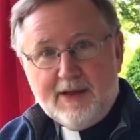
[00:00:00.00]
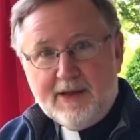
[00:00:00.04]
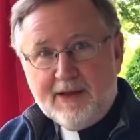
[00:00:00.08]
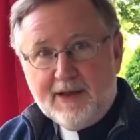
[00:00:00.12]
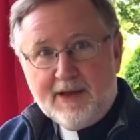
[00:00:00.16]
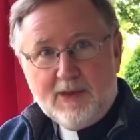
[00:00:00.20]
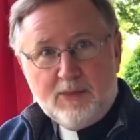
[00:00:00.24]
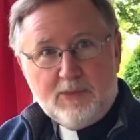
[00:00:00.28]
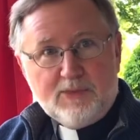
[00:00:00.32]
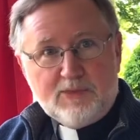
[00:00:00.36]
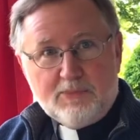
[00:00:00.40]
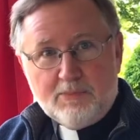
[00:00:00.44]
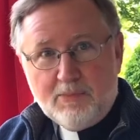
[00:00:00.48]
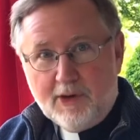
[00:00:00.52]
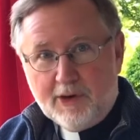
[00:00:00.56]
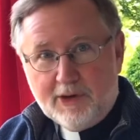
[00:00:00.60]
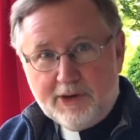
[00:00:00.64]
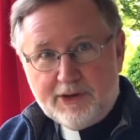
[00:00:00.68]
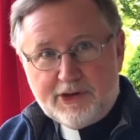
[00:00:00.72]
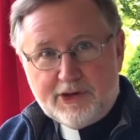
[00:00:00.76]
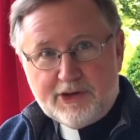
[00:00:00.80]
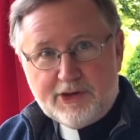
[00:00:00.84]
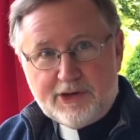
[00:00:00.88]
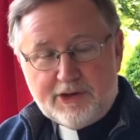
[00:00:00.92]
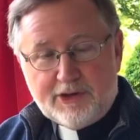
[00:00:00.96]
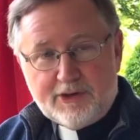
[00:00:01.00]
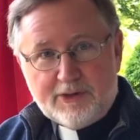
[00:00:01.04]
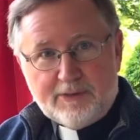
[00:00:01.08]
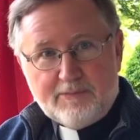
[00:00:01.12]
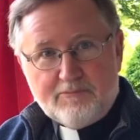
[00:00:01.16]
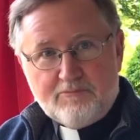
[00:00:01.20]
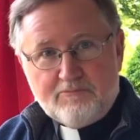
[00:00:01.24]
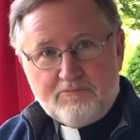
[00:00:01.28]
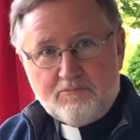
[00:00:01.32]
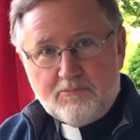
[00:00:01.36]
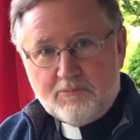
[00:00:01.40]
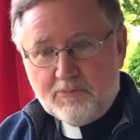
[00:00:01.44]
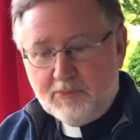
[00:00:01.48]
It was March,
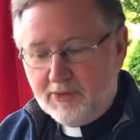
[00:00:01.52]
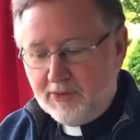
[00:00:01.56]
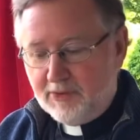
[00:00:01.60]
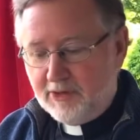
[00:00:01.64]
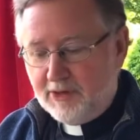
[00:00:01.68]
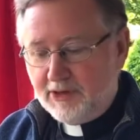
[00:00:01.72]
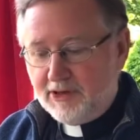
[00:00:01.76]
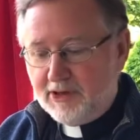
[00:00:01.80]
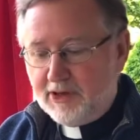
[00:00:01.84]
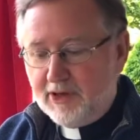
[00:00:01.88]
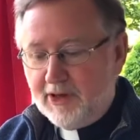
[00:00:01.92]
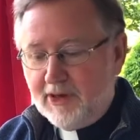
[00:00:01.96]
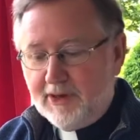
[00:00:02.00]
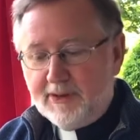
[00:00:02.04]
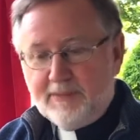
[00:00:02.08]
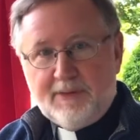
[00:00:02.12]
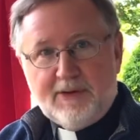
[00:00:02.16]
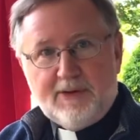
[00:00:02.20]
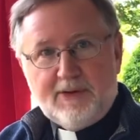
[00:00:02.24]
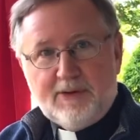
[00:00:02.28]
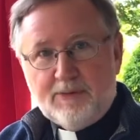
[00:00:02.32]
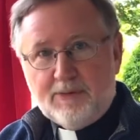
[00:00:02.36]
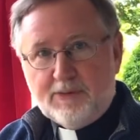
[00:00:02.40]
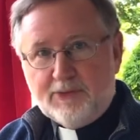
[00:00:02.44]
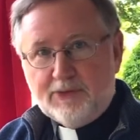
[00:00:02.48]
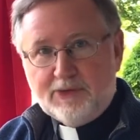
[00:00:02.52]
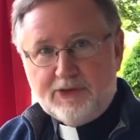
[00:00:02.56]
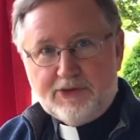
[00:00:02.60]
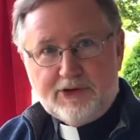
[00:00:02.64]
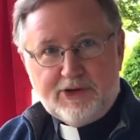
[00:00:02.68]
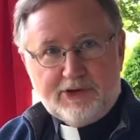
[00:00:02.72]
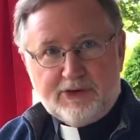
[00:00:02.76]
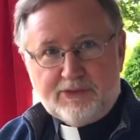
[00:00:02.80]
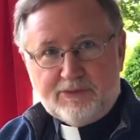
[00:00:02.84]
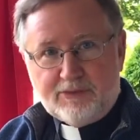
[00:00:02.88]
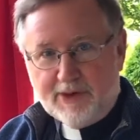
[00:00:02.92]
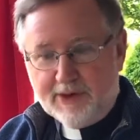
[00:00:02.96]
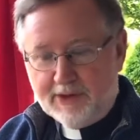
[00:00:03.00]
the timing was
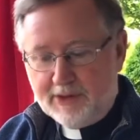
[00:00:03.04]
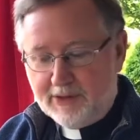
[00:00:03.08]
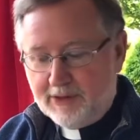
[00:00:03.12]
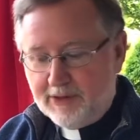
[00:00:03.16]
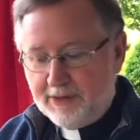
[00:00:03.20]
just right.